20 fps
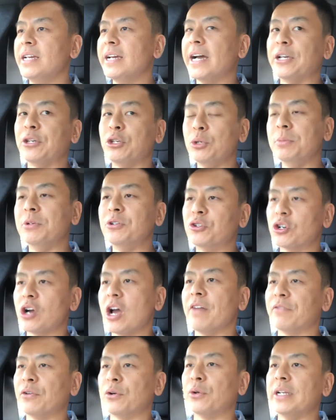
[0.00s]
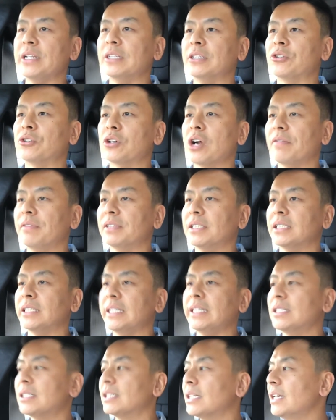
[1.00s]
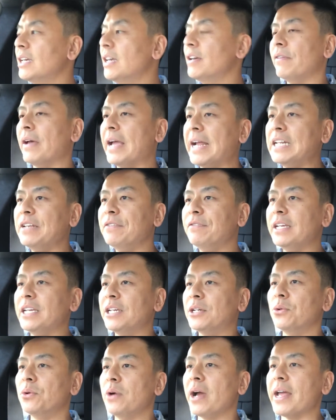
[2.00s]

a human driver in the driver's seat for any vehicle,